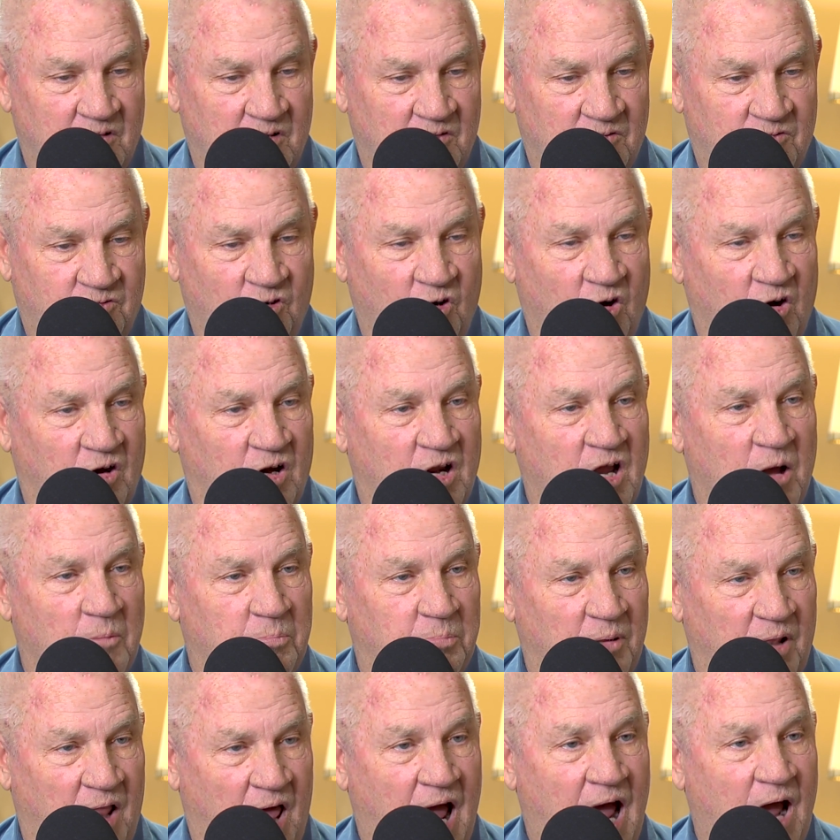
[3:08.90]
for a
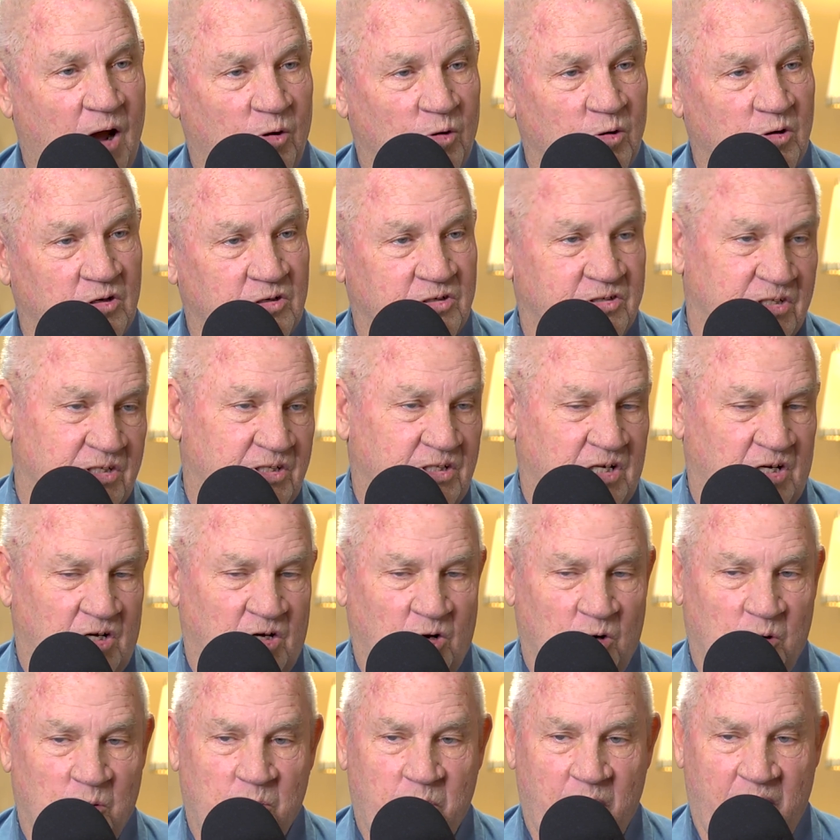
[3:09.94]
couple hours and then yeah.
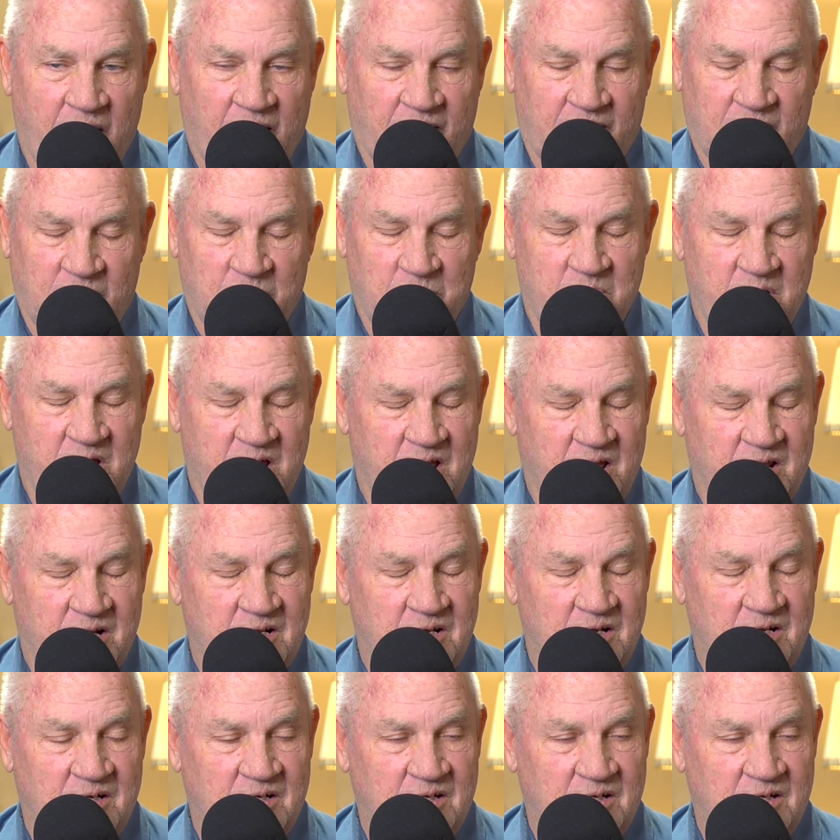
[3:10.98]
go back to bed.